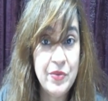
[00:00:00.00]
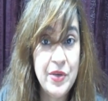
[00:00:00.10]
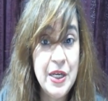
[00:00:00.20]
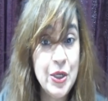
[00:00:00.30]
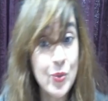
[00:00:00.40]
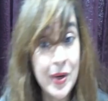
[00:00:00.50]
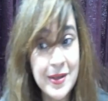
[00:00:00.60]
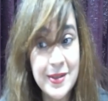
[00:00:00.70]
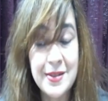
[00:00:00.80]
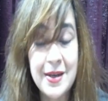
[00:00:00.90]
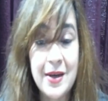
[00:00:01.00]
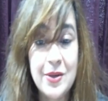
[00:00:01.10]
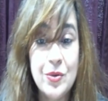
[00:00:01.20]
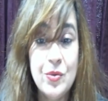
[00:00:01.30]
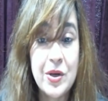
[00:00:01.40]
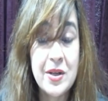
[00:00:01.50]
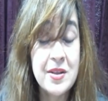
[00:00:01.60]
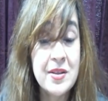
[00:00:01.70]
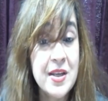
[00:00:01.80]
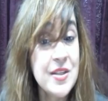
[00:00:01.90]
We need to understand what are
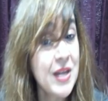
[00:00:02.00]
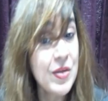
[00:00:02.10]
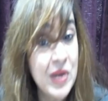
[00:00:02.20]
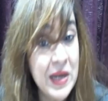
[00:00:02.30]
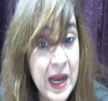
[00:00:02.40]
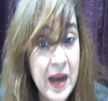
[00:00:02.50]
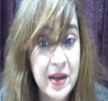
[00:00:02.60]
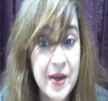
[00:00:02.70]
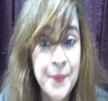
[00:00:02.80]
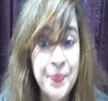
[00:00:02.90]
the things that we lack.